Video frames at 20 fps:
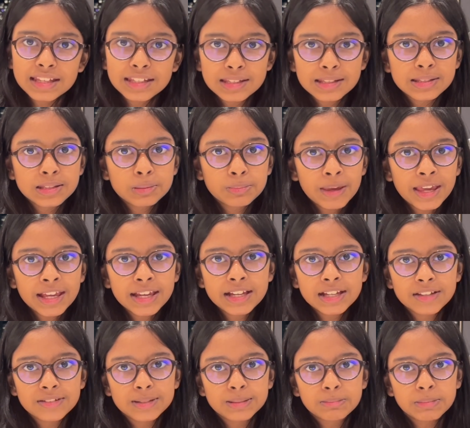
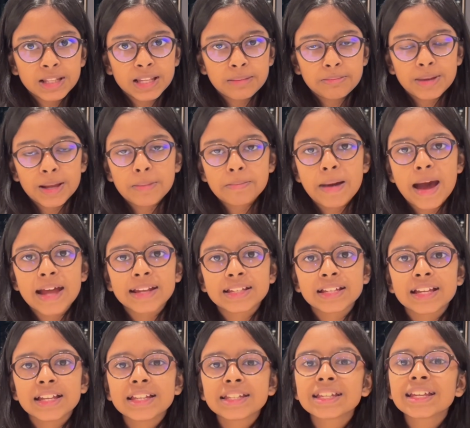Speaking of sleeping
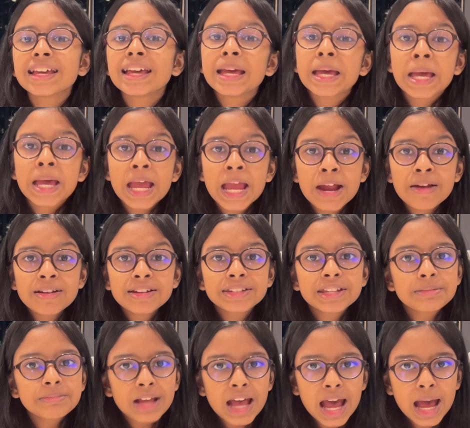patterns, here are
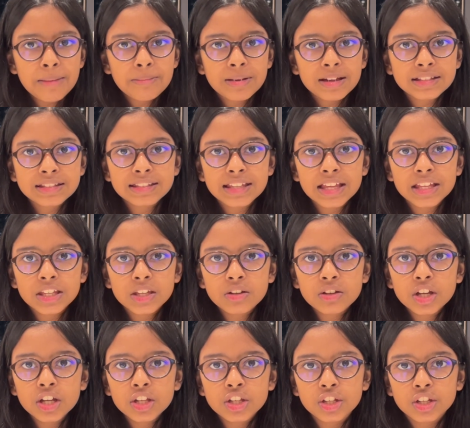some habits that you
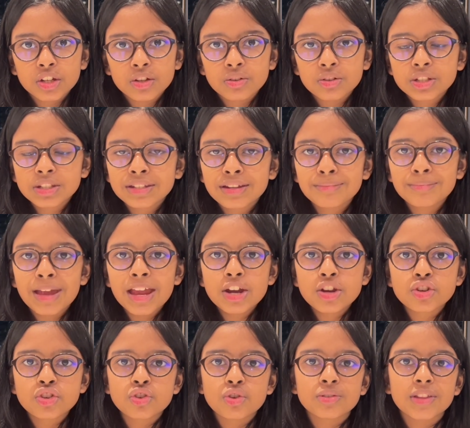could use to
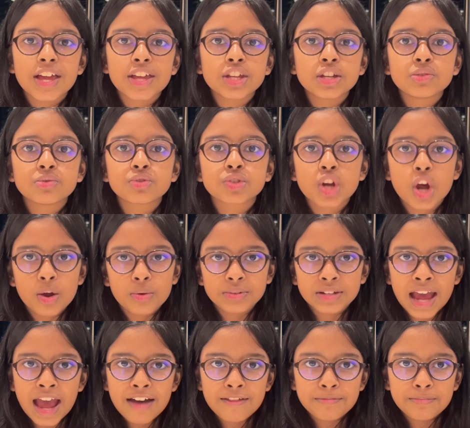make sure that you don't
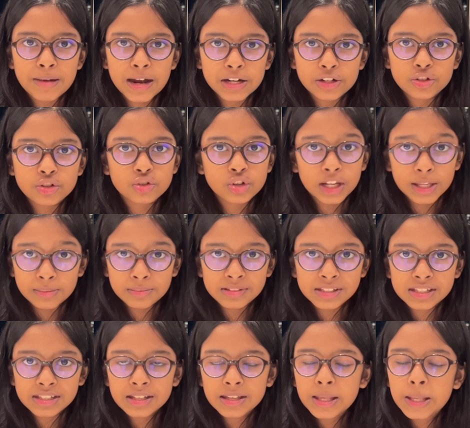have bad
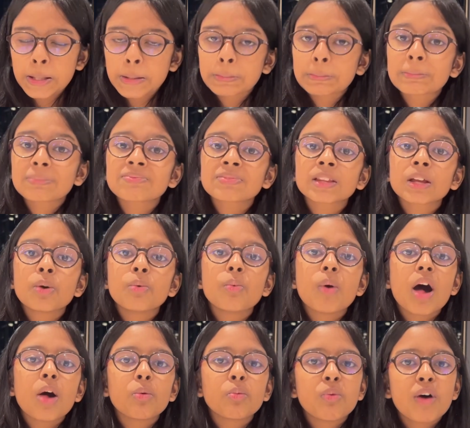dreams.
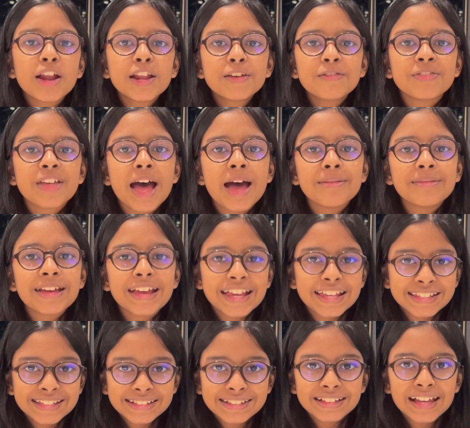Well, one of them
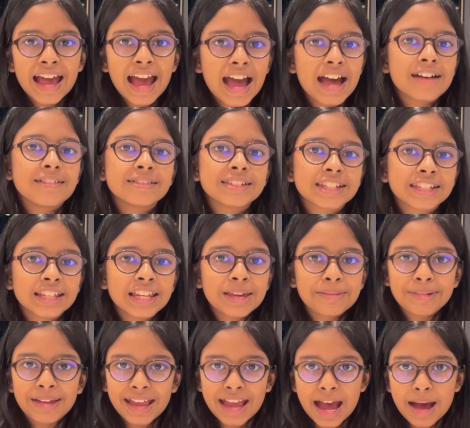is to have
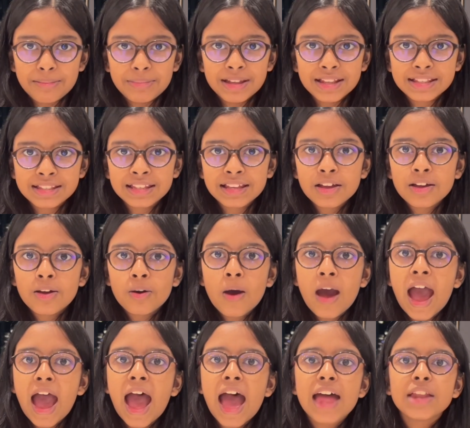sleeping habits
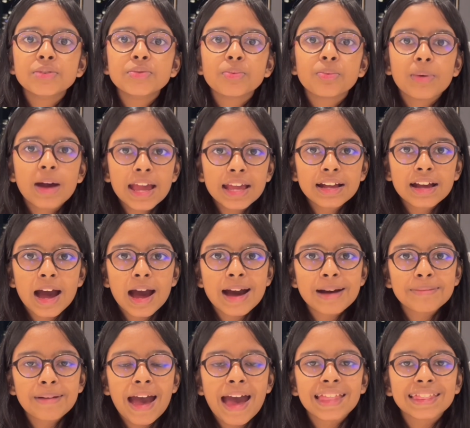and wake
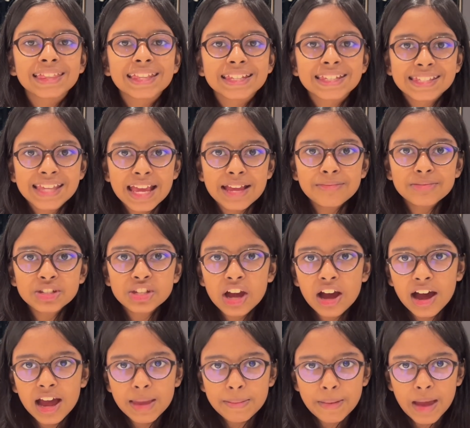up at the same
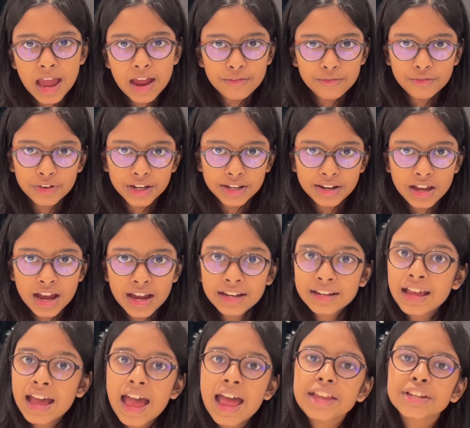time every night
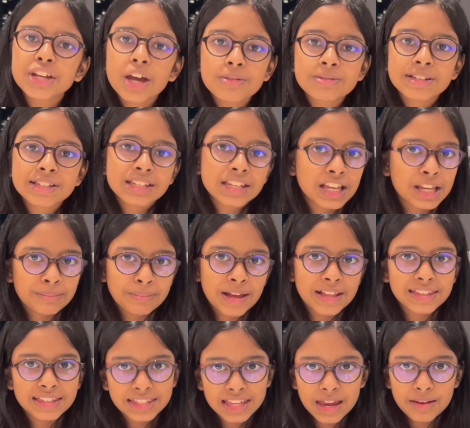and go to sleep
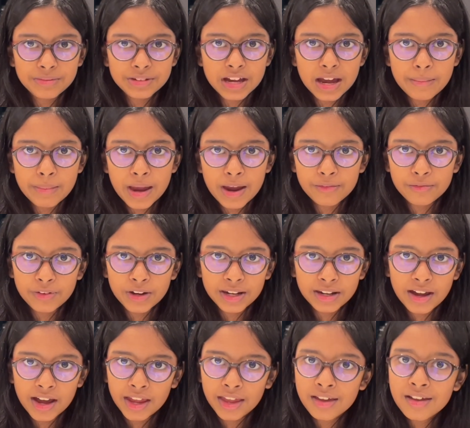at the same time every
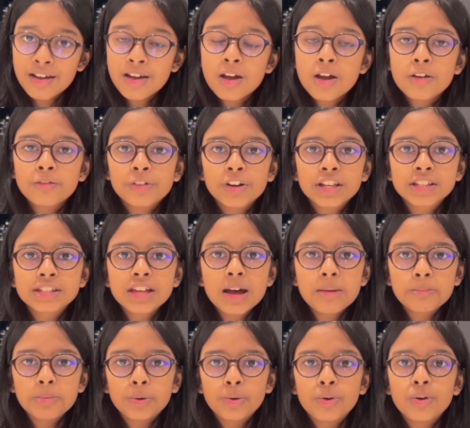night. For
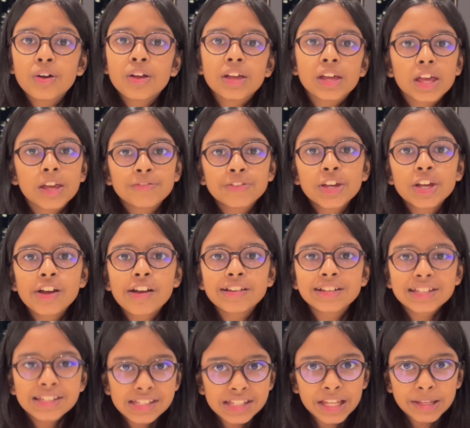example, if you
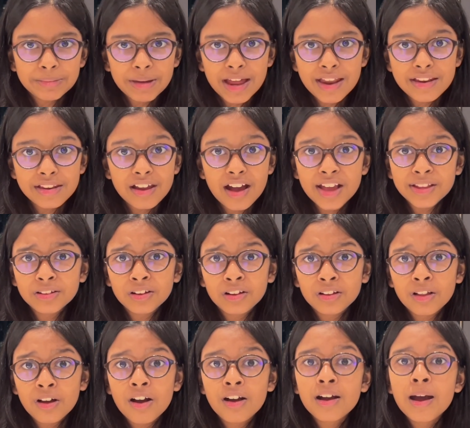go to sleep at 9
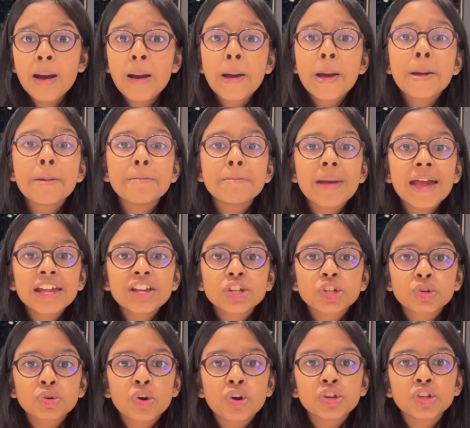o'clock, make
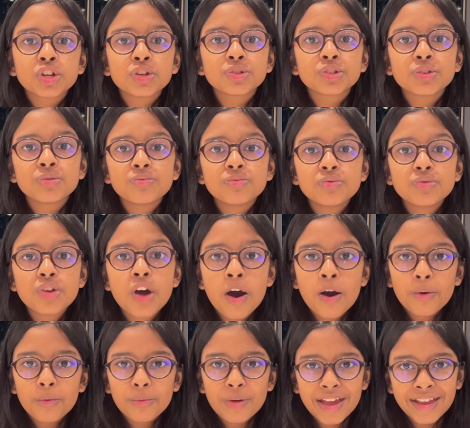sure you do
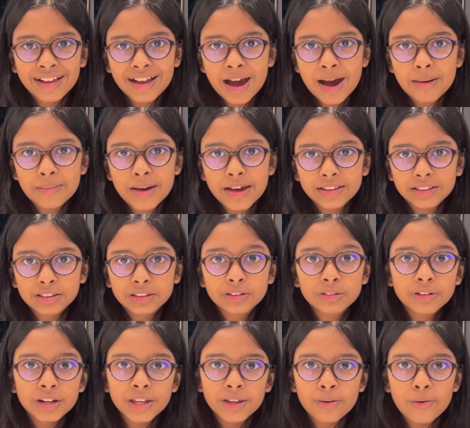not wake up at
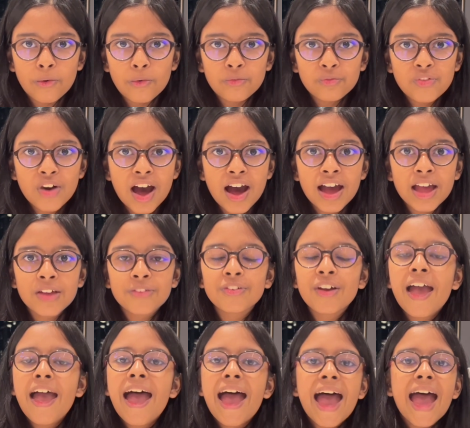3 or 5
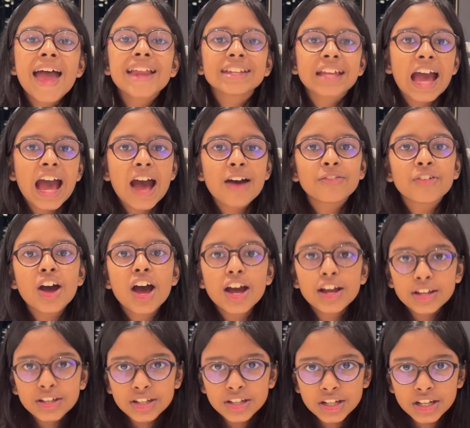and have
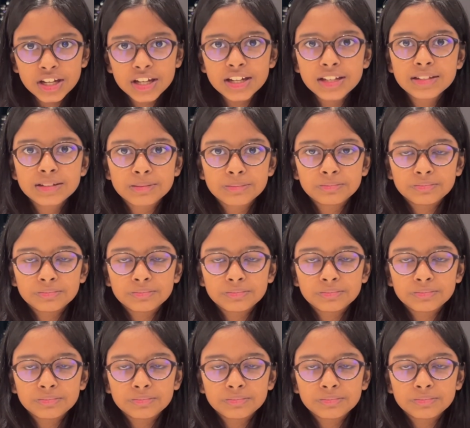a good